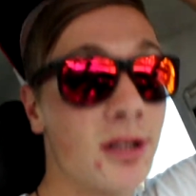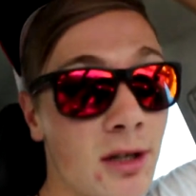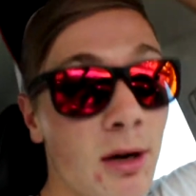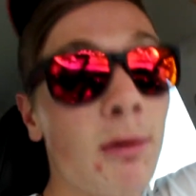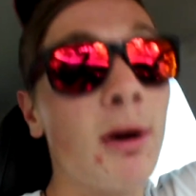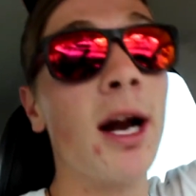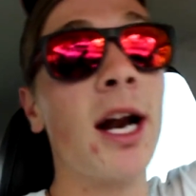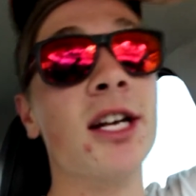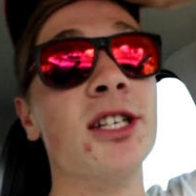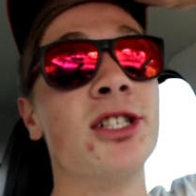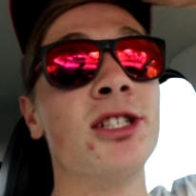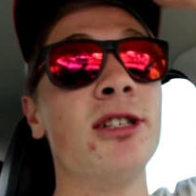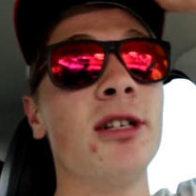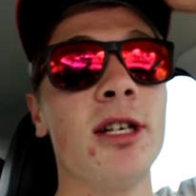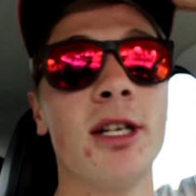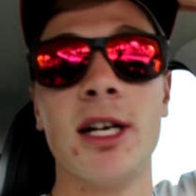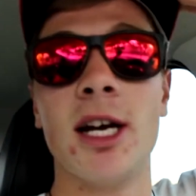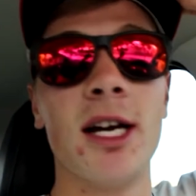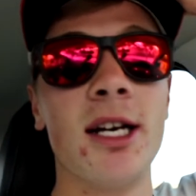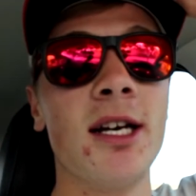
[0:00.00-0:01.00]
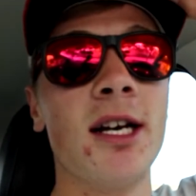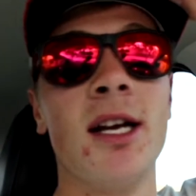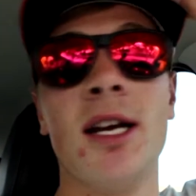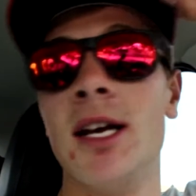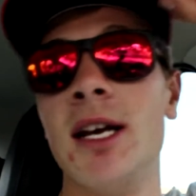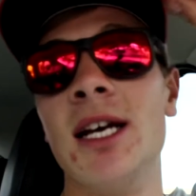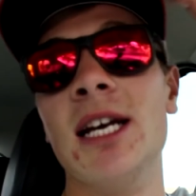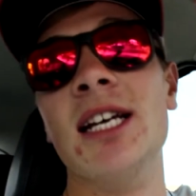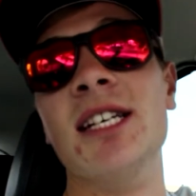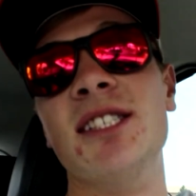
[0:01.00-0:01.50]
So what I should have done
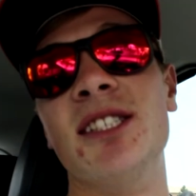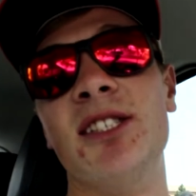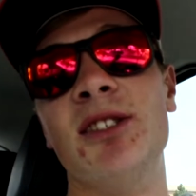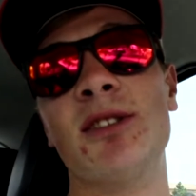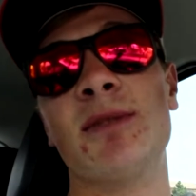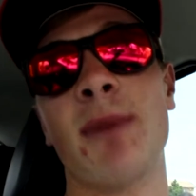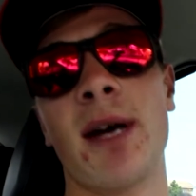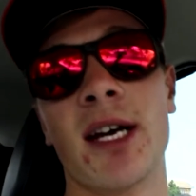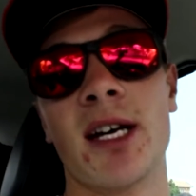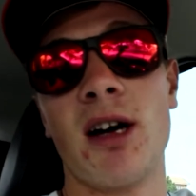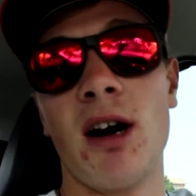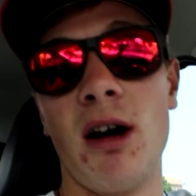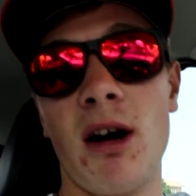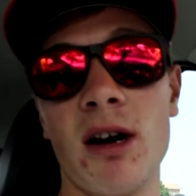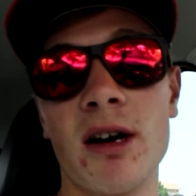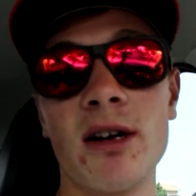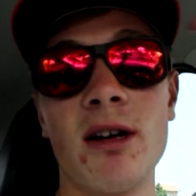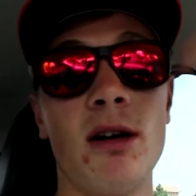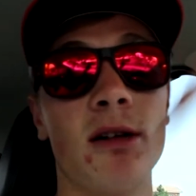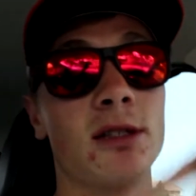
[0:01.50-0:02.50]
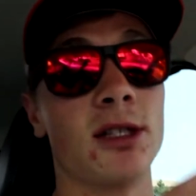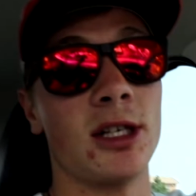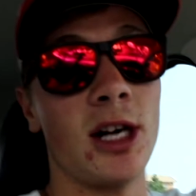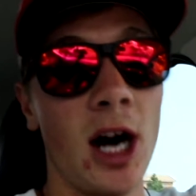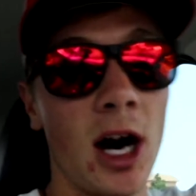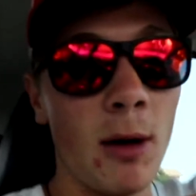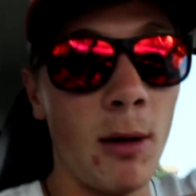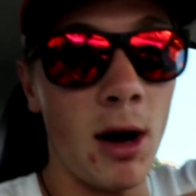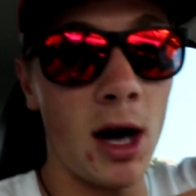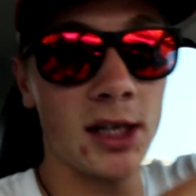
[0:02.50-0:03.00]
is use my card on the
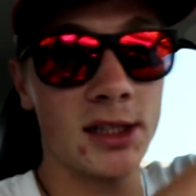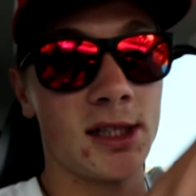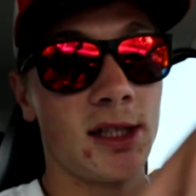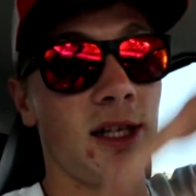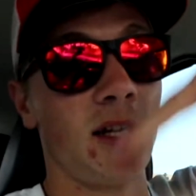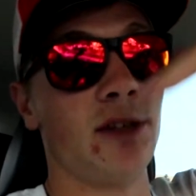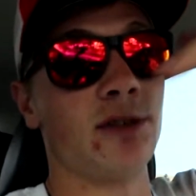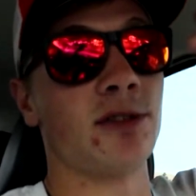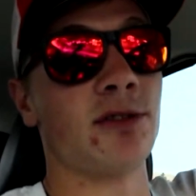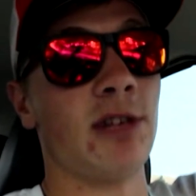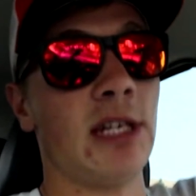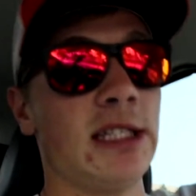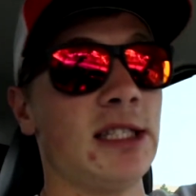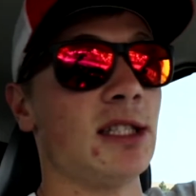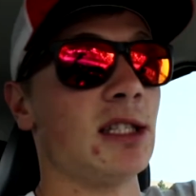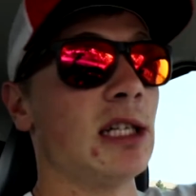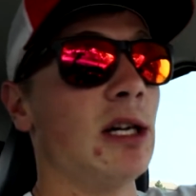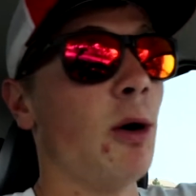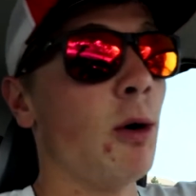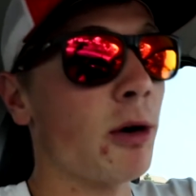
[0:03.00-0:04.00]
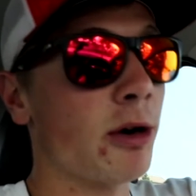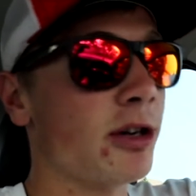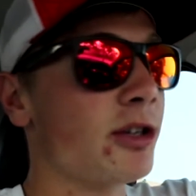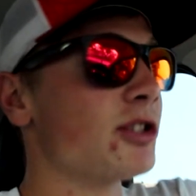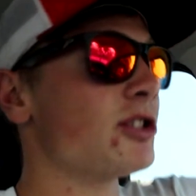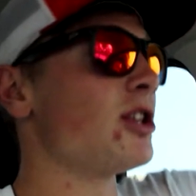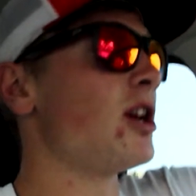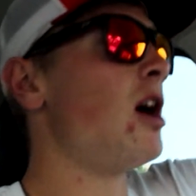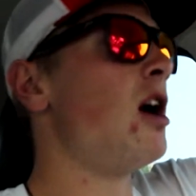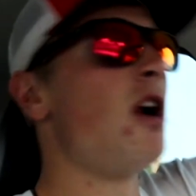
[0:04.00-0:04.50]
car wash and then use the rest of the
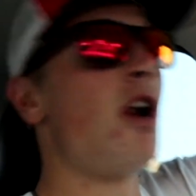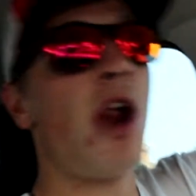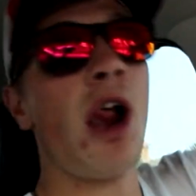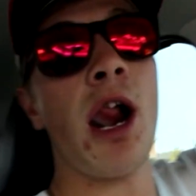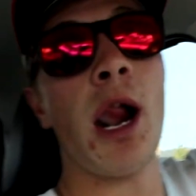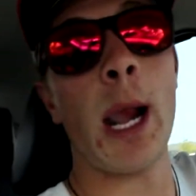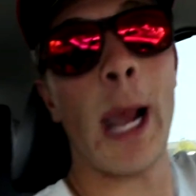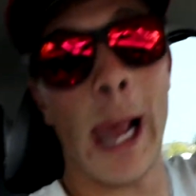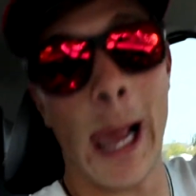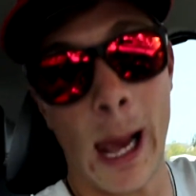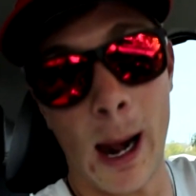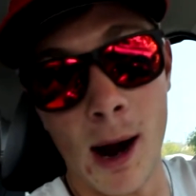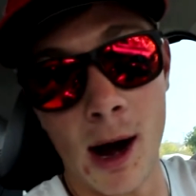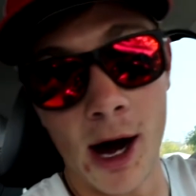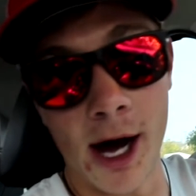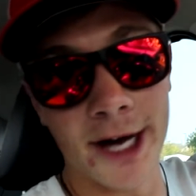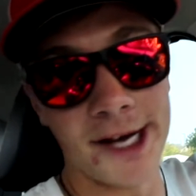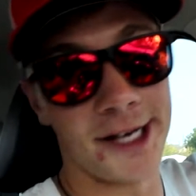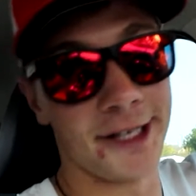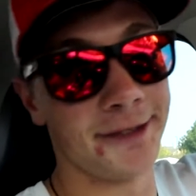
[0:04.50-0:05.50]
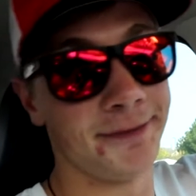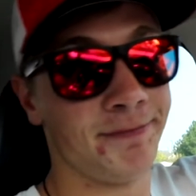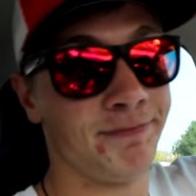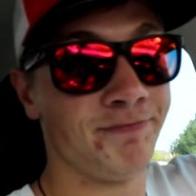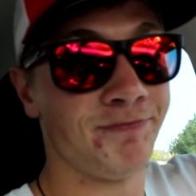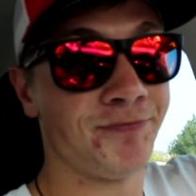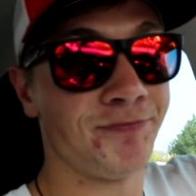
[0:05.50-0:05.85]
quarters on,